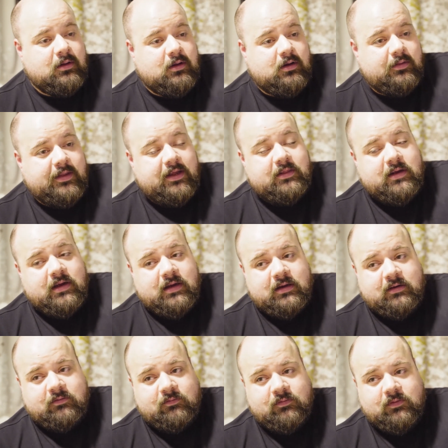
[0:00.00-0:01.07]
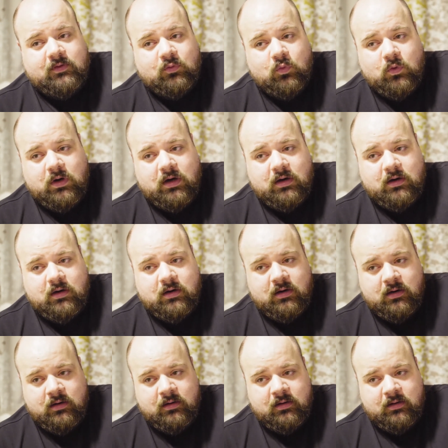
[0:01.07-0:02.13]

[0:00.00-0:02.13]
On the other hand, if you are